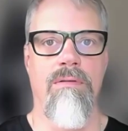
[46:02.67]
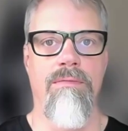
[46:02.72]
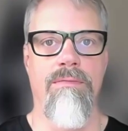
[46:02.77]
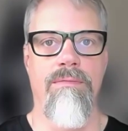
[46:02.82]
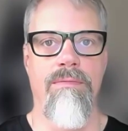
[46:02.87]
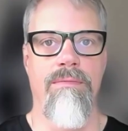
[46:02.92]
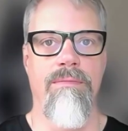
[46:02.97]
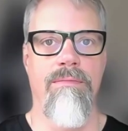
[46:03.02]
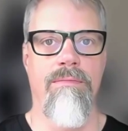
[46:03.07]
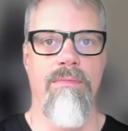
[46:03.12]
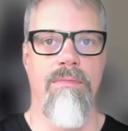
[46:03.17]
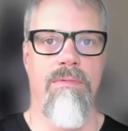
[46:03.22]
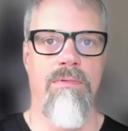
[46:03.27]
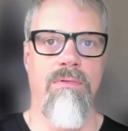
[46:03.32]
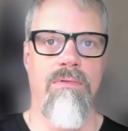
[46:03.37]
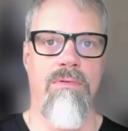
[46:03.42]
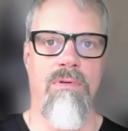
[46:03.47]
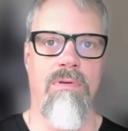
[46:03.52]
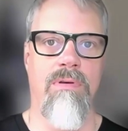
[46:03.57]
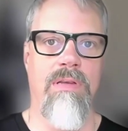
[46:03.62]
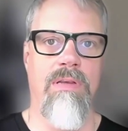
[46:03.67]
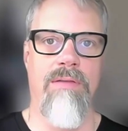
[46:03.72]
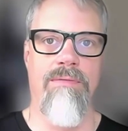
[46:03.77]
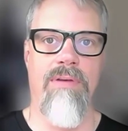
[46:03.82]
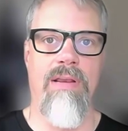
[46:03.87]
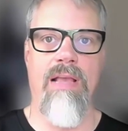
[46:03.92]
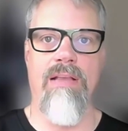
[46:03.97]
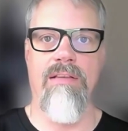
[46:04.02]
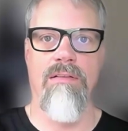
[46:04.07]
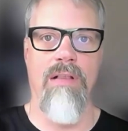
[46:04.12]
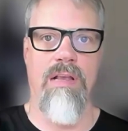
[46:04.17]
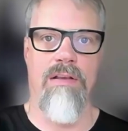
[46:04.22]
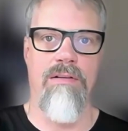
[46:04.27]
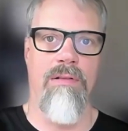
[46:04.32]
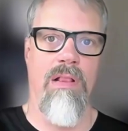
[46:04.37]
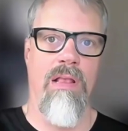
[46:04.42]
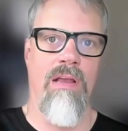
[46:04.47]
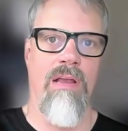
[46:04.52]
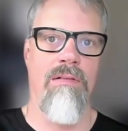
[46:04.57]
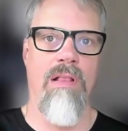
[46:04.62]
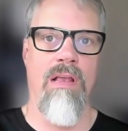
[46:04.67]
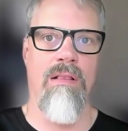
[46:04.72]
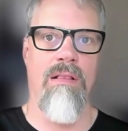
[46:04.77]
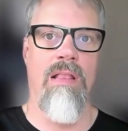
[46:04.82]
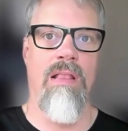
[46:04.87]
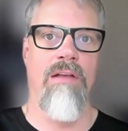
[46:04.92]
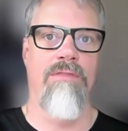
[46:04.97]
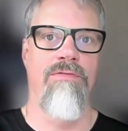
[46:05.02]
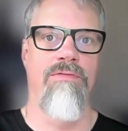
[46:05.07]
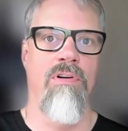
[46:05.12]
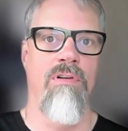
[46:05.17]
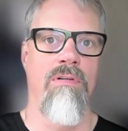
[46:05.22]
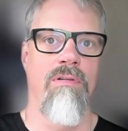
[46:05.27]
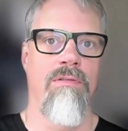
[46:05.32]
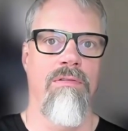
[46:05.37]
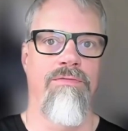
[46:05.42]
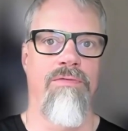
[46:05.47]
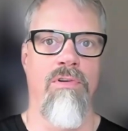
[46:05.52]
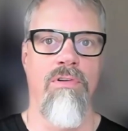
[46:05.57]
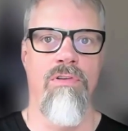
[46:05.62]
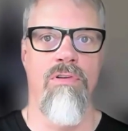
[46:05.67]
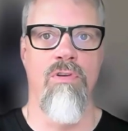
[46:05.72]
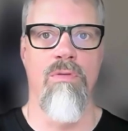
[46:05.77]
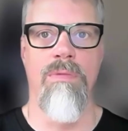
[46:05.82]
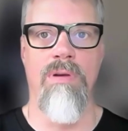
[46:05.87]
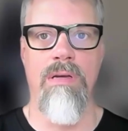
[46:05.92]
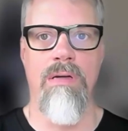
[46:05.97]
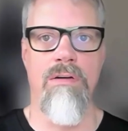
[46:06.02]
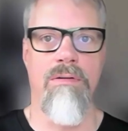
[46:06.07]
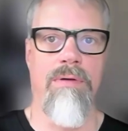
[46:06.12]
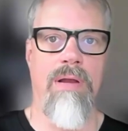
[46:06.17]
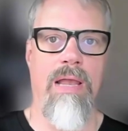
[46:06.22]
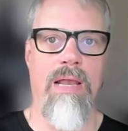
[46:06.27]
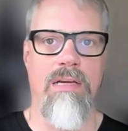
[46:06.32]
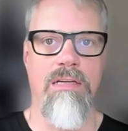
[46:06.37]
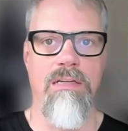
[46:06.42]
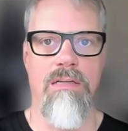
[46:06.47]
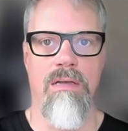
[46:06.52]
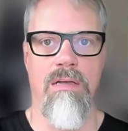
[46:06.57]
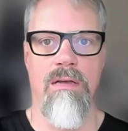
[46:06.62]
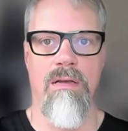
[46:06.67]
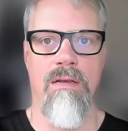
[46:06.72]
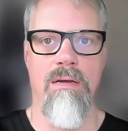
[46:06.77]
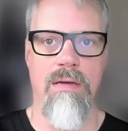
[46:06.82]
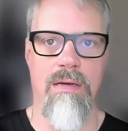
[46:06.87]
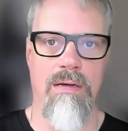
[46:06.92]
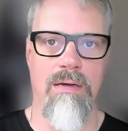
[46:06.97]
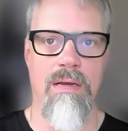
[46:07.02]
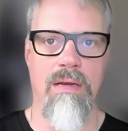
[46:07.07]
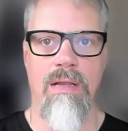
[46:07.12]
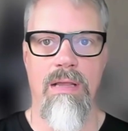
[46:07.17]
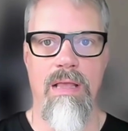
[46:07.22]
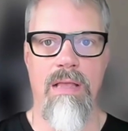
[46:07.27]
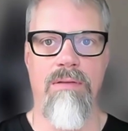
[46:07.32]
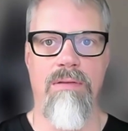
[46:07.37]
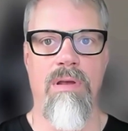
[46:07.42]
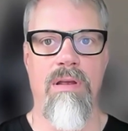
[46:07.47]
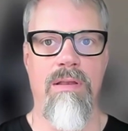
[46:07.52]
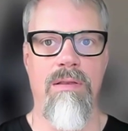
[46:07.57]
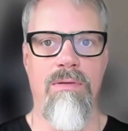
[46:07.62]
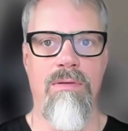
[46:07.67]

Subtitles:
of, you can even ask like for human interaction, and you